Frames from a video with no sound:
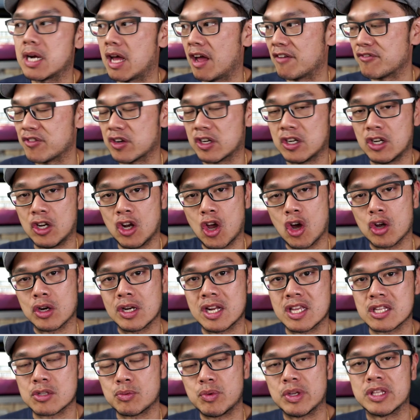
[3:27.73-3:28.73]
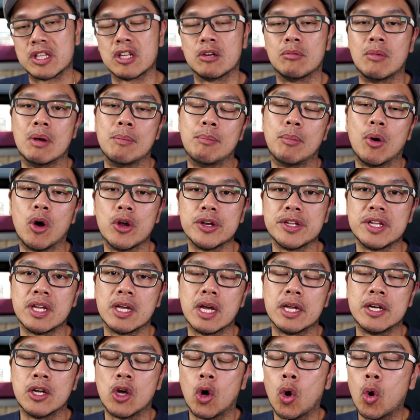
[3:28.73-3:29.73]
I've got a long list written on my board here
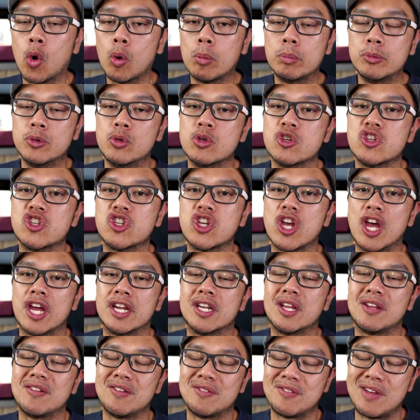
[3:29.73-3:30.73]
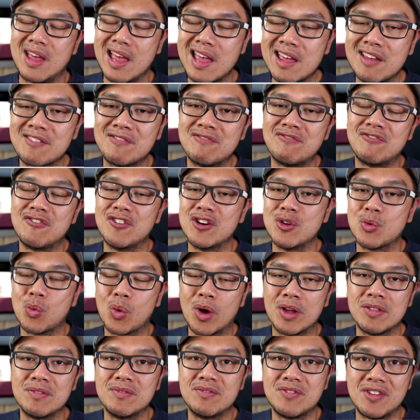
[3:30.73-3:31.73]
and I hope to share that with
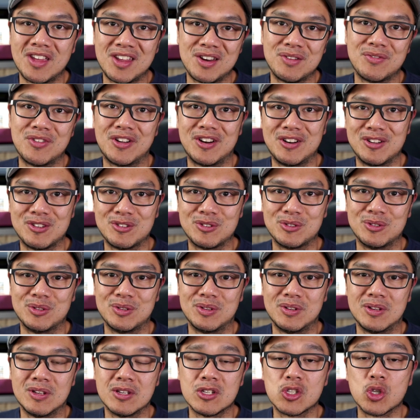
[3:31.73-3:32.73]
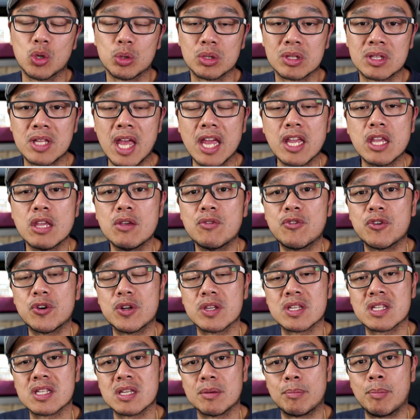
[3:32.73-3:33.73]
everyone very, very soon. So thank you for the
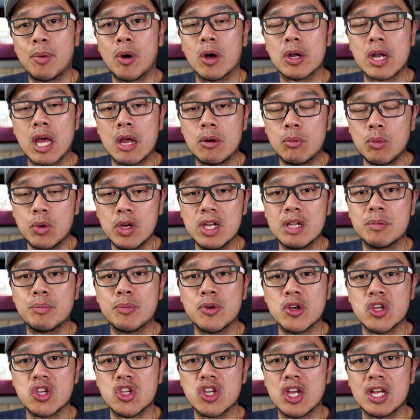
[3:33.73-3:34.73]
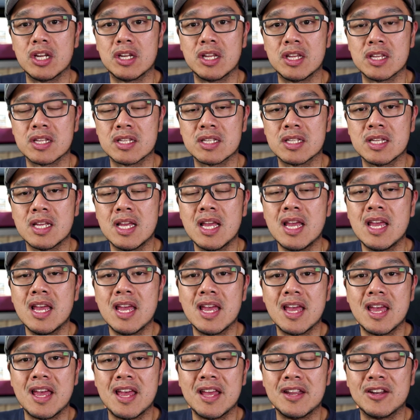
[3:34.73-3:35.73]
support. I really appreciate this
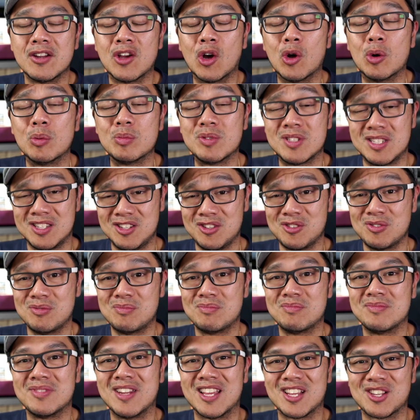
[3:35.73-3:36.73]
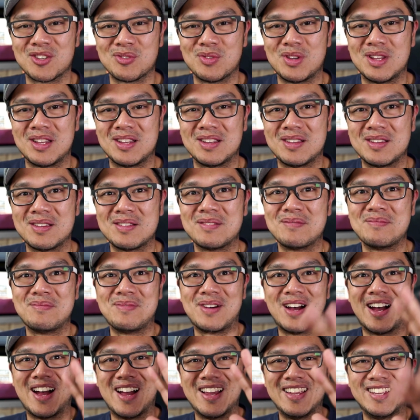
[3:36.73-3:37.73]
and hope to see you next week.
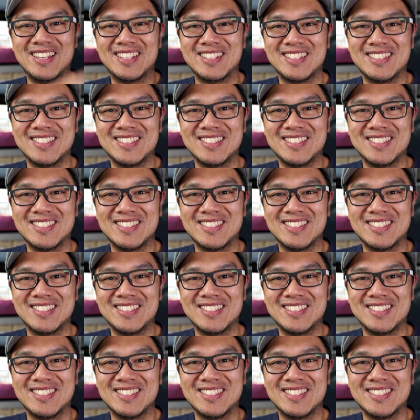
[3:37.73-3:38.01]
Bye.